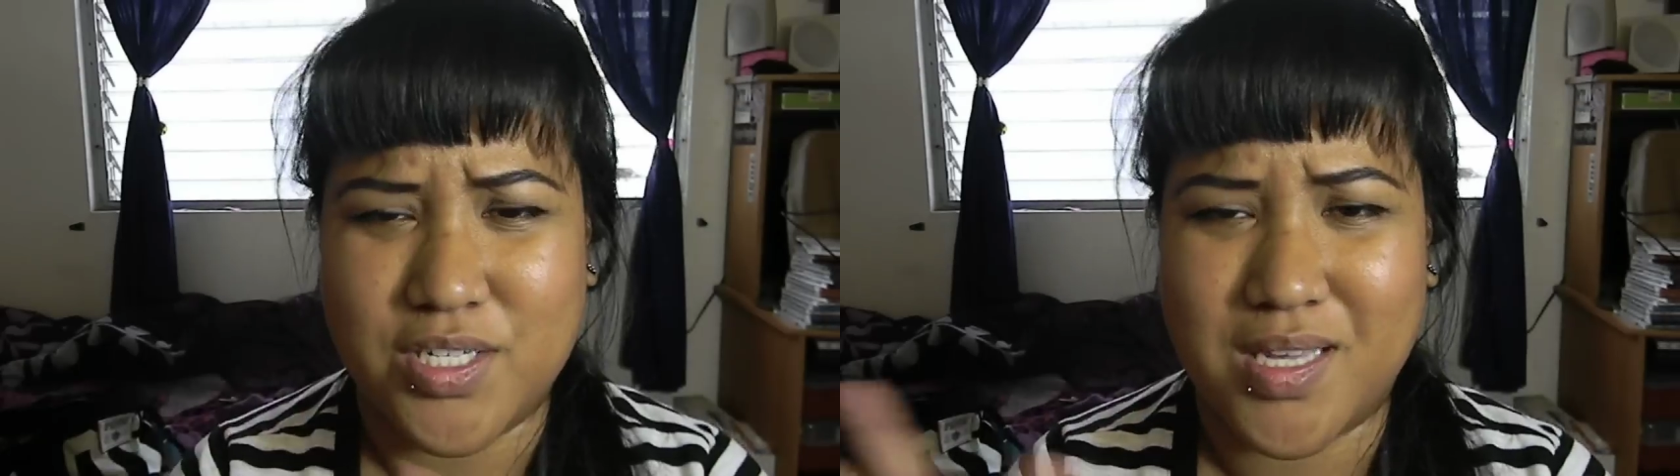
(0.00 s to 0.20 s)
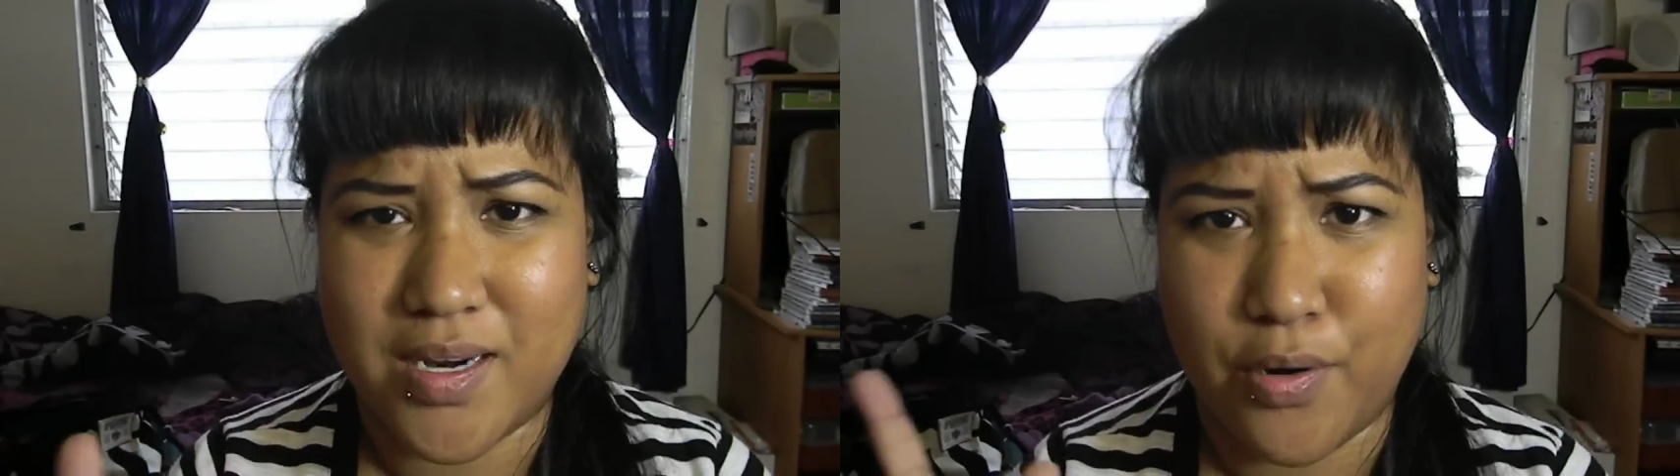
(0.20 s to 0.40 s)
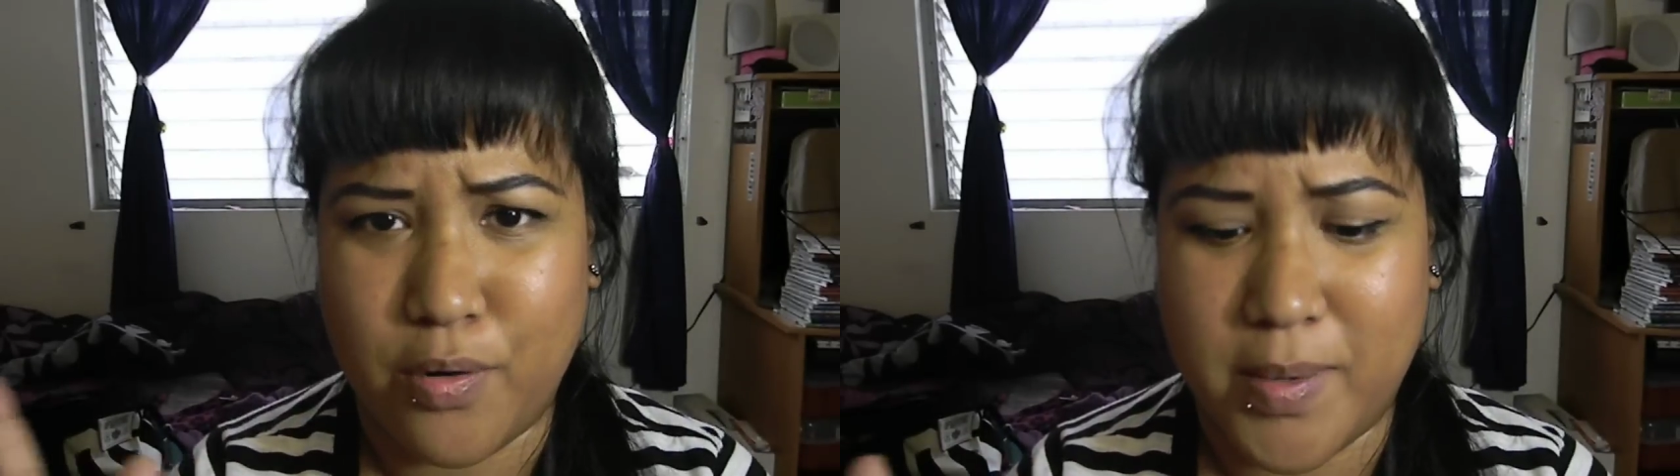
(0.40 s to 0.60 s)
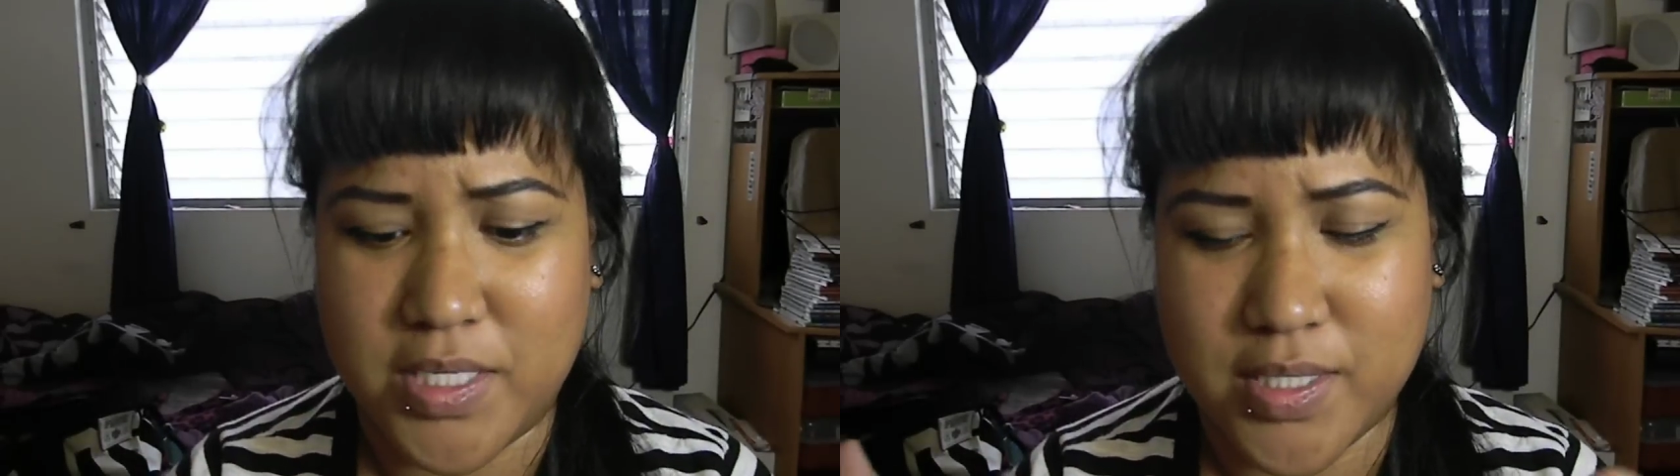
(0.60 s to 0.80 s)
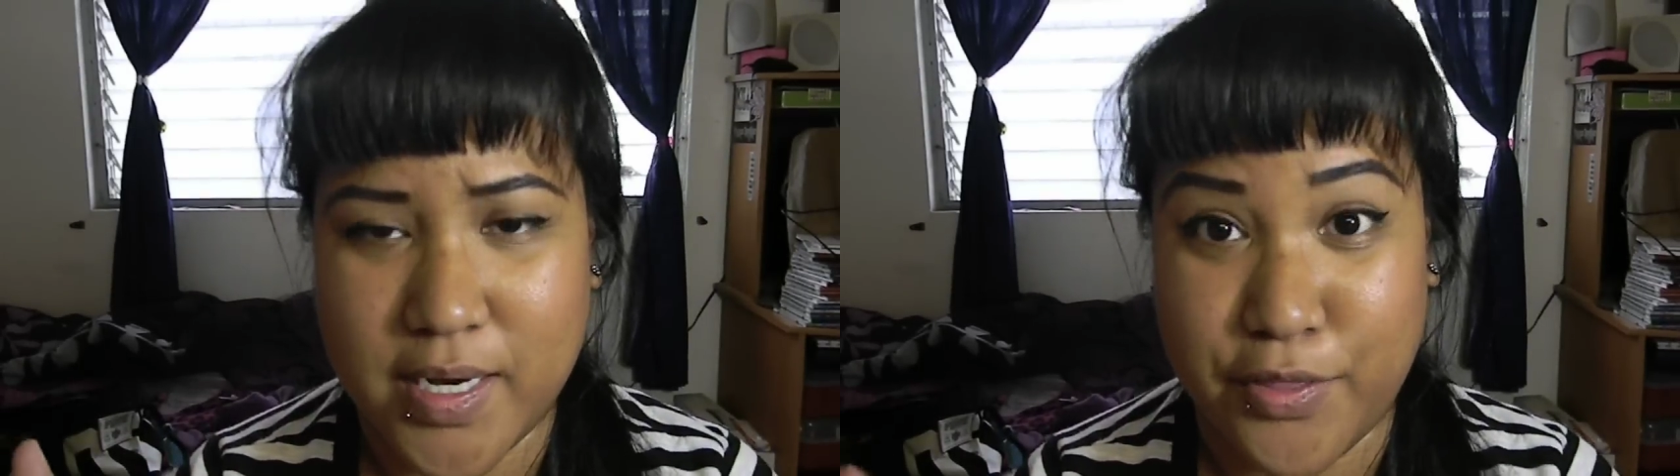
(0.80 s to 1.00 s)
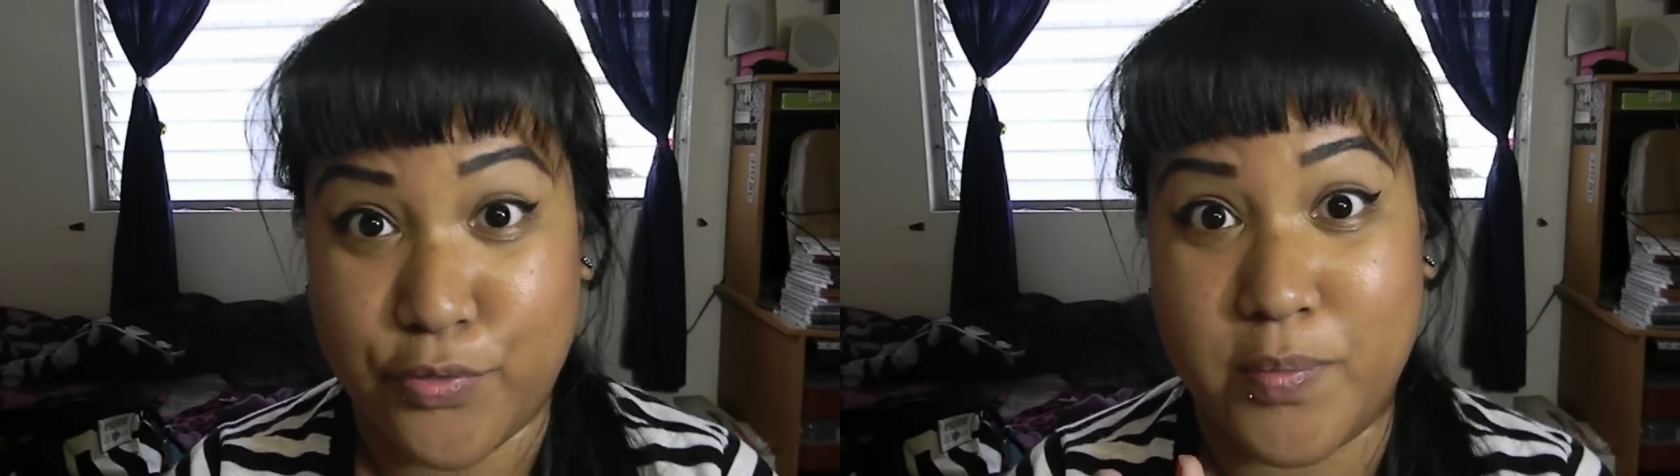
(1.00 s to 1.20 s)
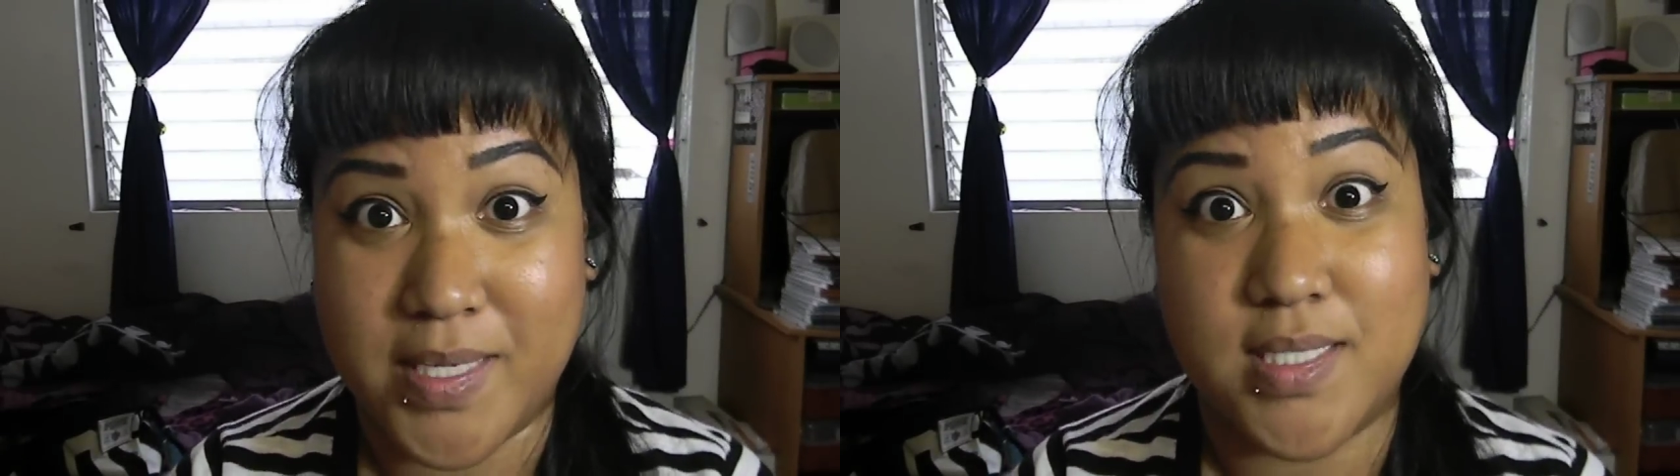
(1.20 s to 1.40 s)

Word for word: just got home, I just kind of threw my